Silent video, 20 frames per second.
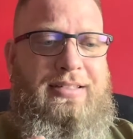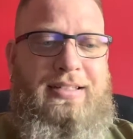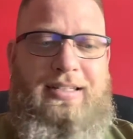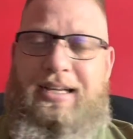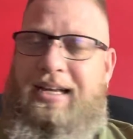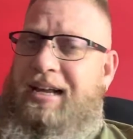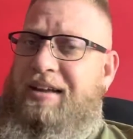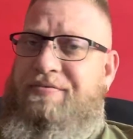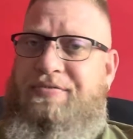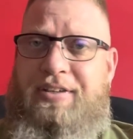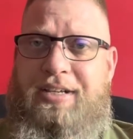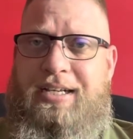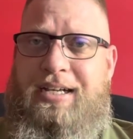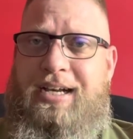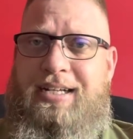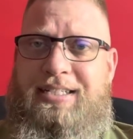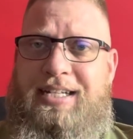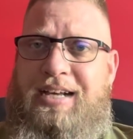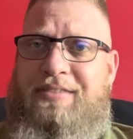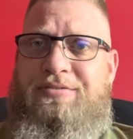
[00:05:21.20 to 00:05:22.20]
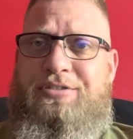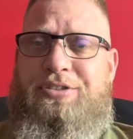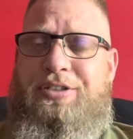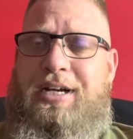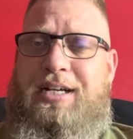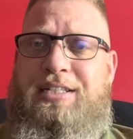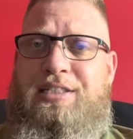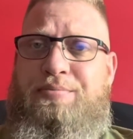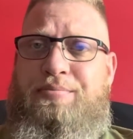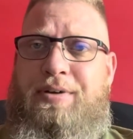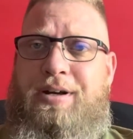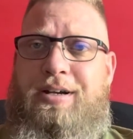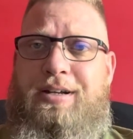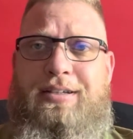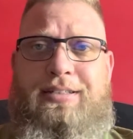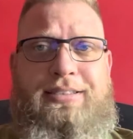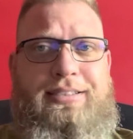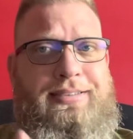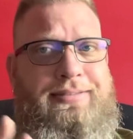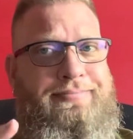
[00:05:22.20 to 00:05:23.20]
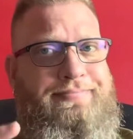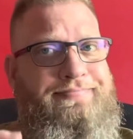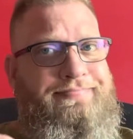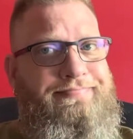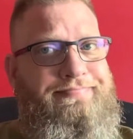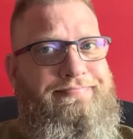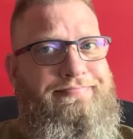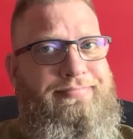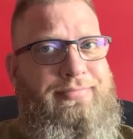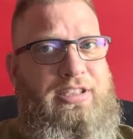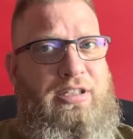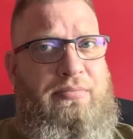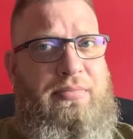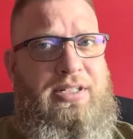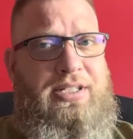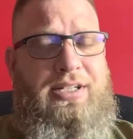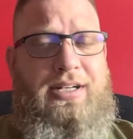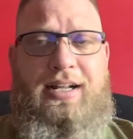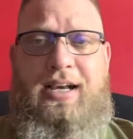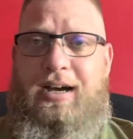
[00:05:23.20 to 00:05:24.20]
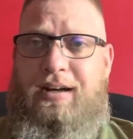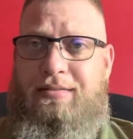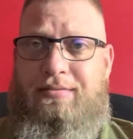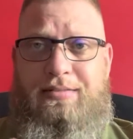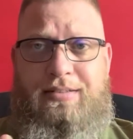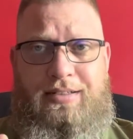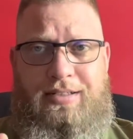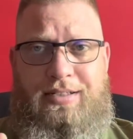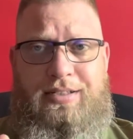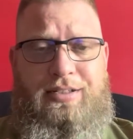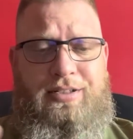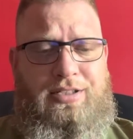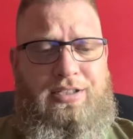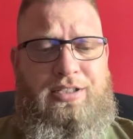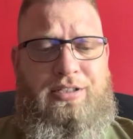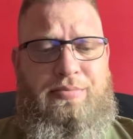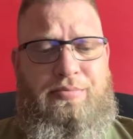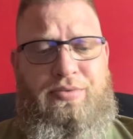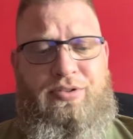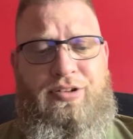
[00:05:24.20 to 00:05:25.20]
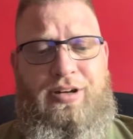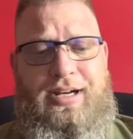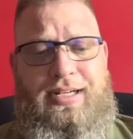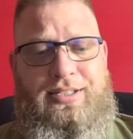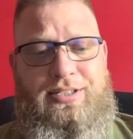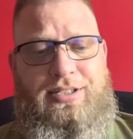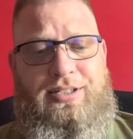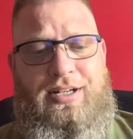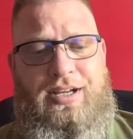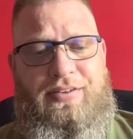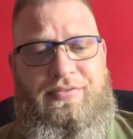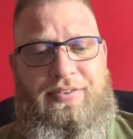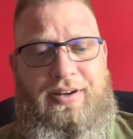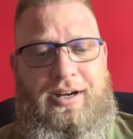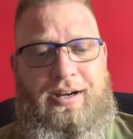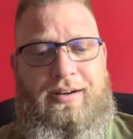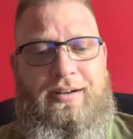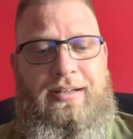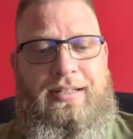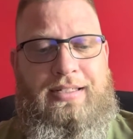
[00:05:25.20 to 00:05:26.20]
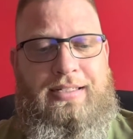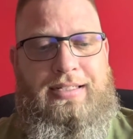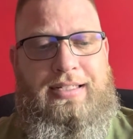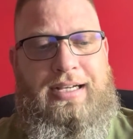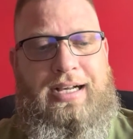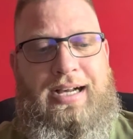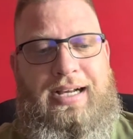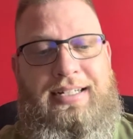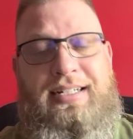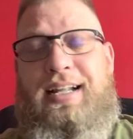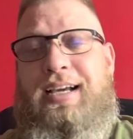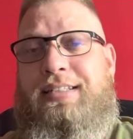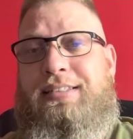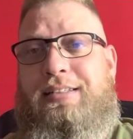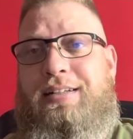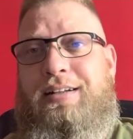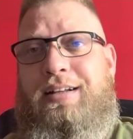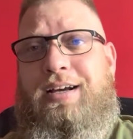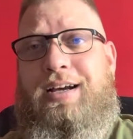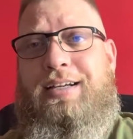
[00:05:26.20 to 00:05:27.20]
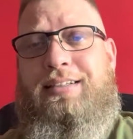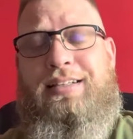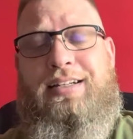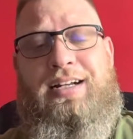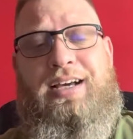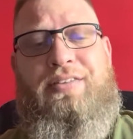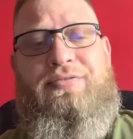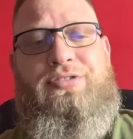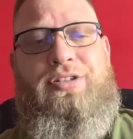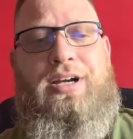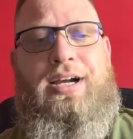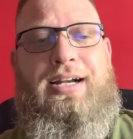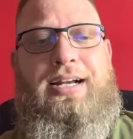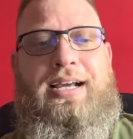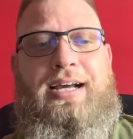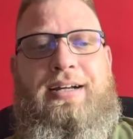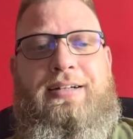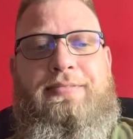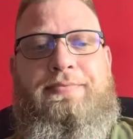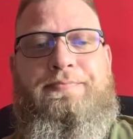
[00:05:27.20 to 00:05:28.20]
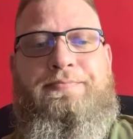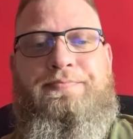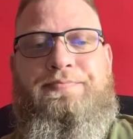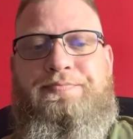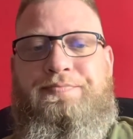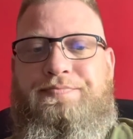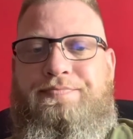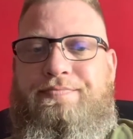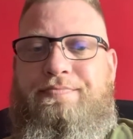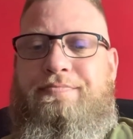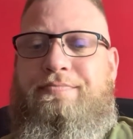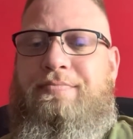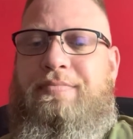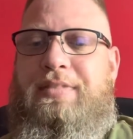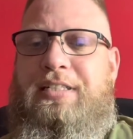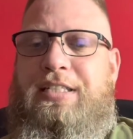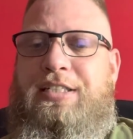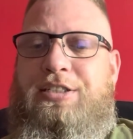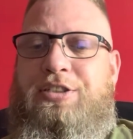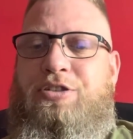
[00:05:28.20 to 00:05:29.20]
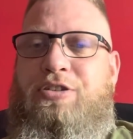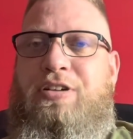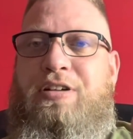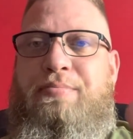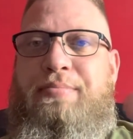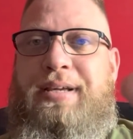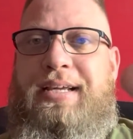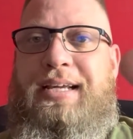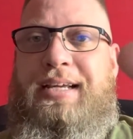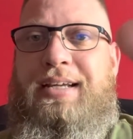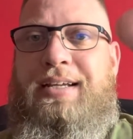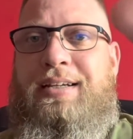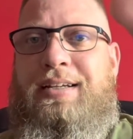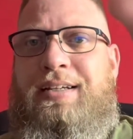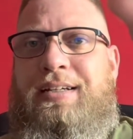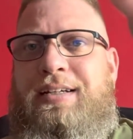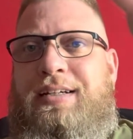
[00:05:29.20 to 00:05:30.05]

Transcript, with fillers: uh, if you guys haven't tried his products, you're missing out. This is great stuff here. Uh, next in line that I've tried out is going to be